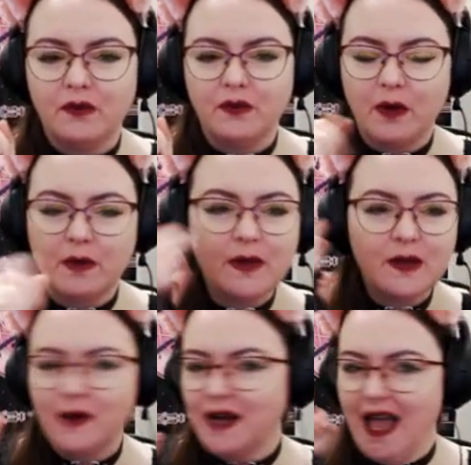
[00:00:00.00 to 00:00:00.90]
probably
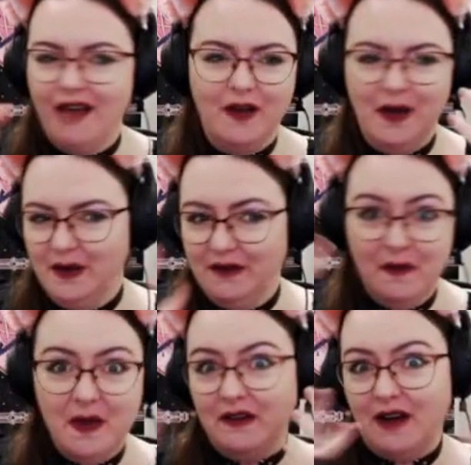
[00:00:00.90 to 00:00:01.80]
when I have a, a bit of a
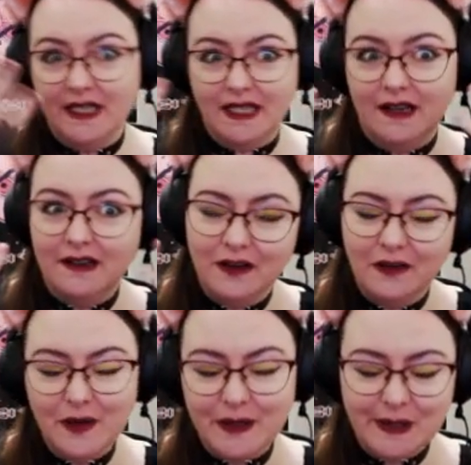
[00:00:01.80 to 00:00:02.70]
better idea
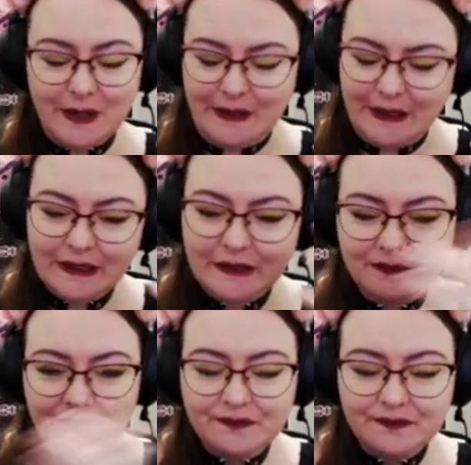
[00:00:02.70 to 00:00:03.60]
of what's going on.